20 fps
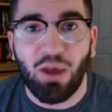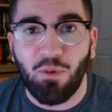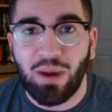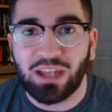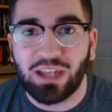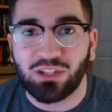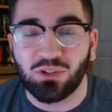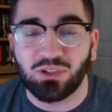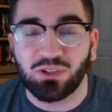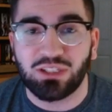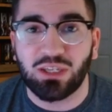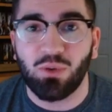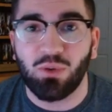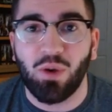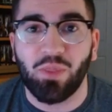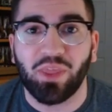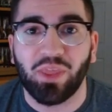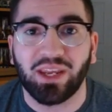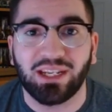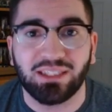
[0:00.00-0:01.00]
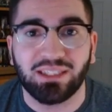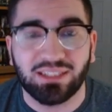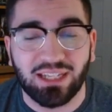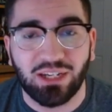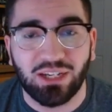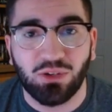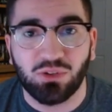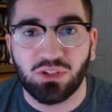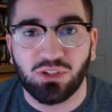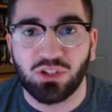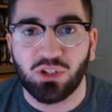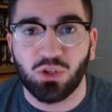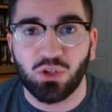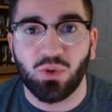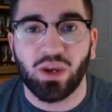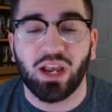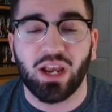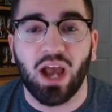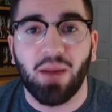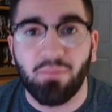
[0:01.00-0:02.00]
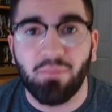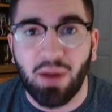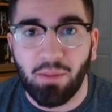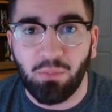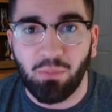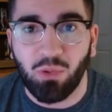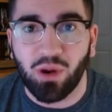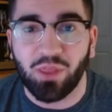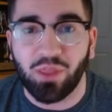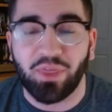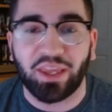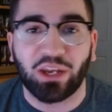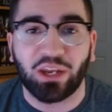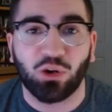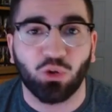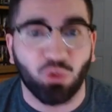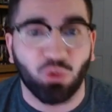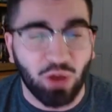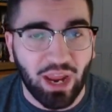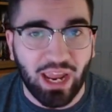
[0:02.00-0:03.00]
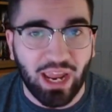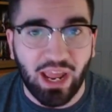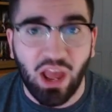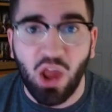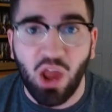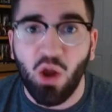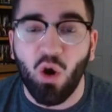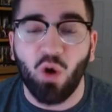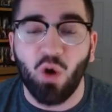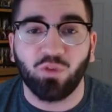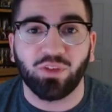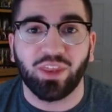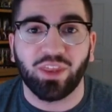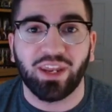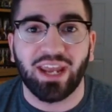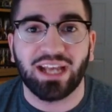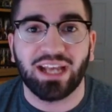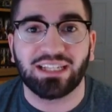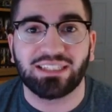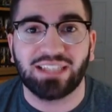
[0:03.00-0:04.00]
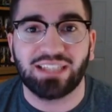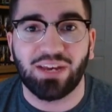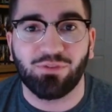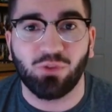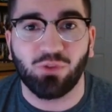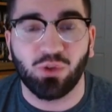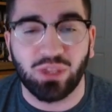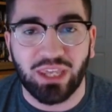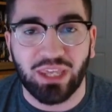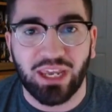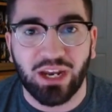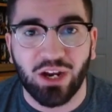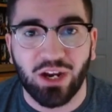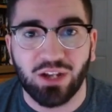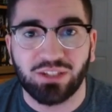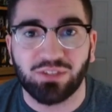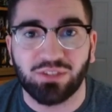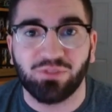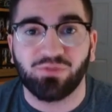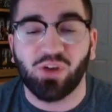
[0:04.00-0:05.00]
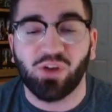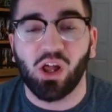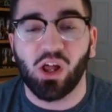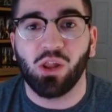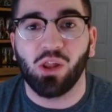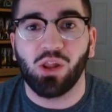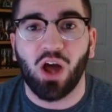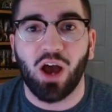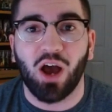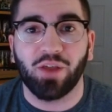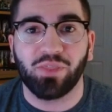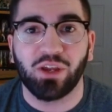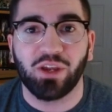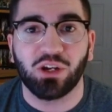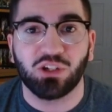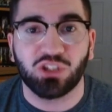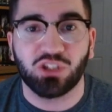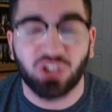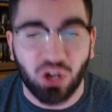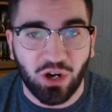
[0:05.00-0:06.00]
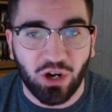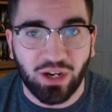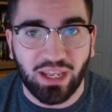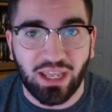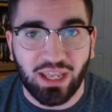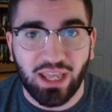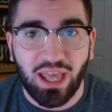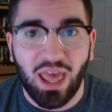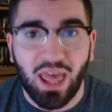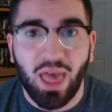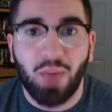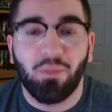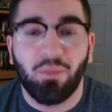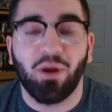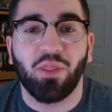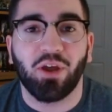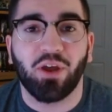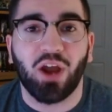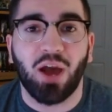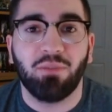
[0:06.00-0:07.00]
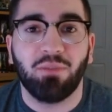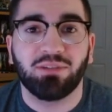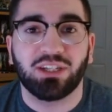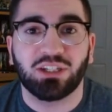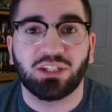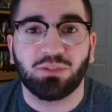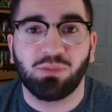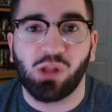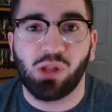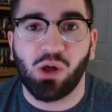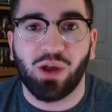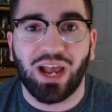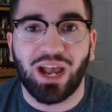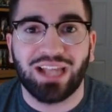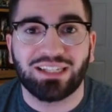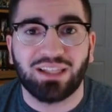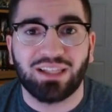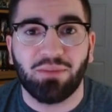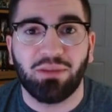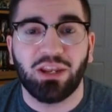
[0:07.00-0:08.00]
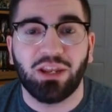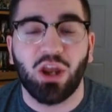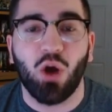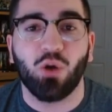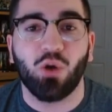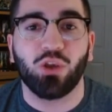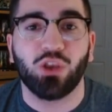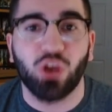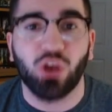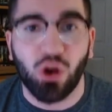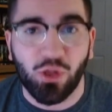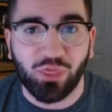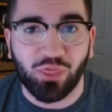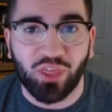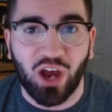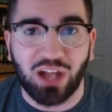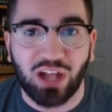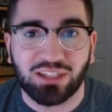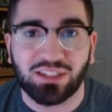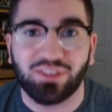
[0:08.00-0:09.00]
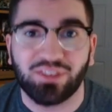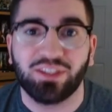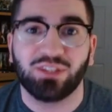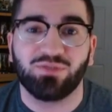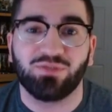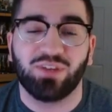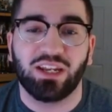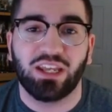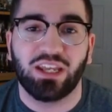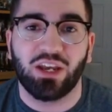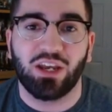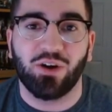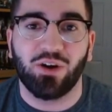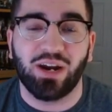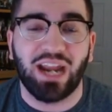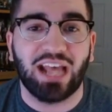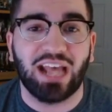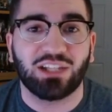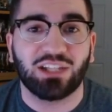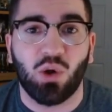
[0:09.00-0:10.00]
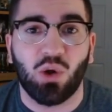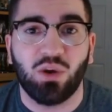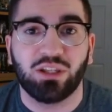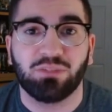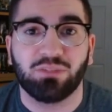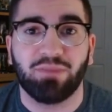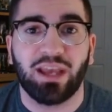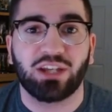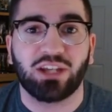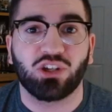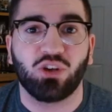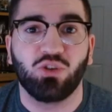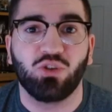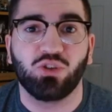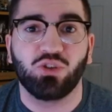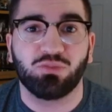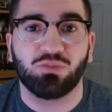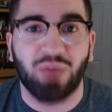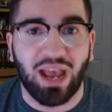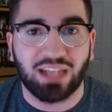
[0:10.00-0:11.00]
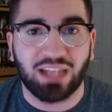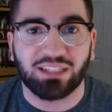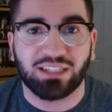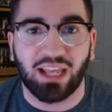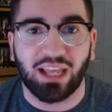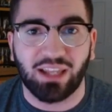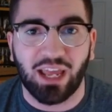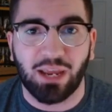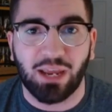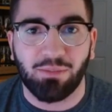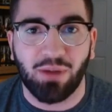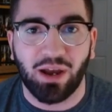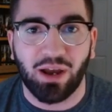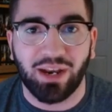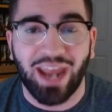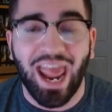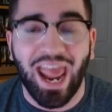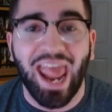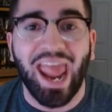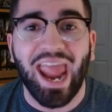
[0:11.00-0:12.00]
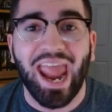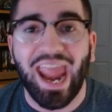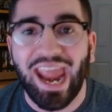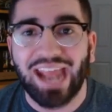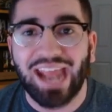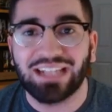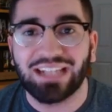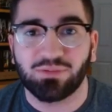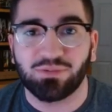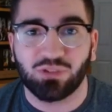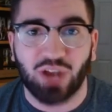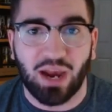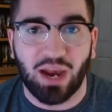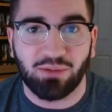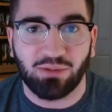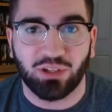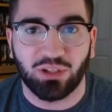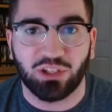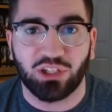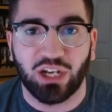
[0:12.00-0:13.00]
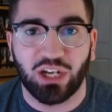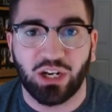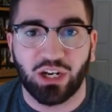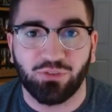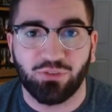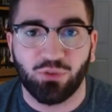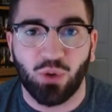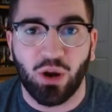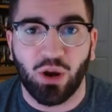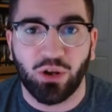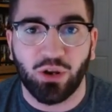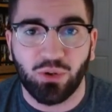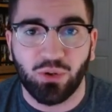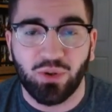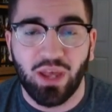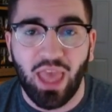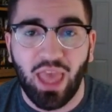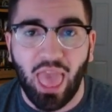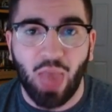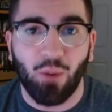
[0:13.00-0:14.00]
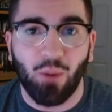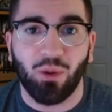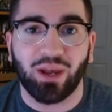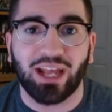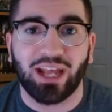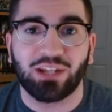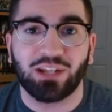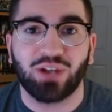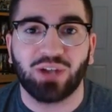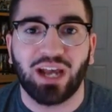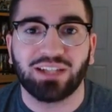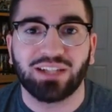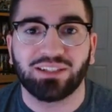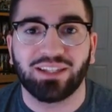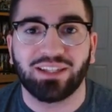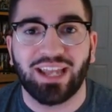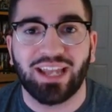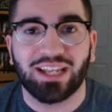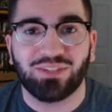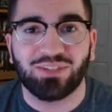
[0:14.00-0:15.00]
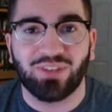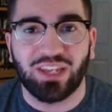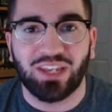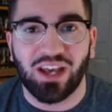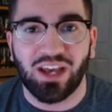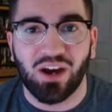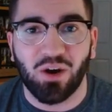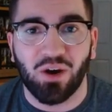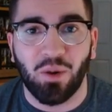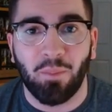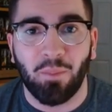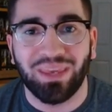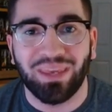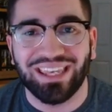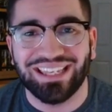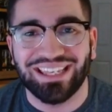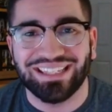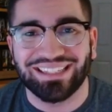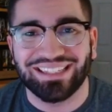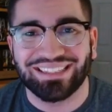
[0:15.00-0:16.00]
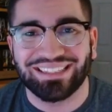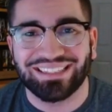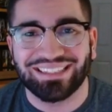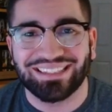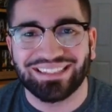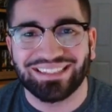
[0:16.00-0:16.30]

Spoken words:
wait to see what they continue to do and come up with and create over the next several years and follow along their journey. But in the comment section below, guys, let me know your thoughts on this video. And as always, make sure you smash that like button and subscribe to the channel if you are new. And we'll catch you guys on the next video. Peace.